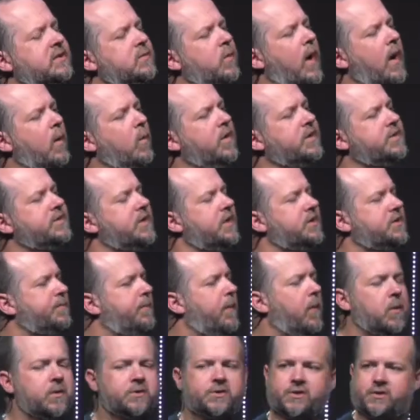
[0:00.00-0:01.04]
why we're such
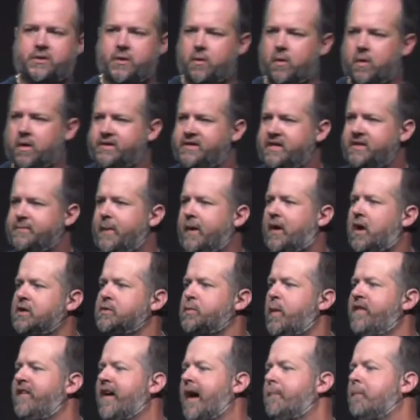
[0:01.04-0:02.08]
poor stewards is because
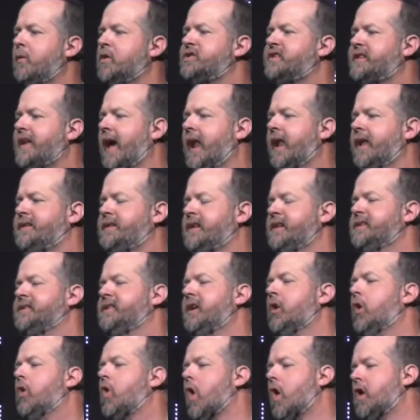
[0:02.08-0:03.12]
we've got more skeletons
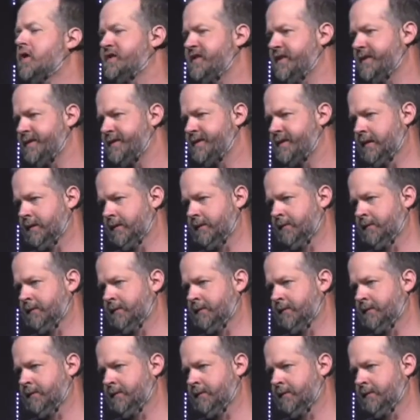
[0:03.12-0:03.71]
than crosses.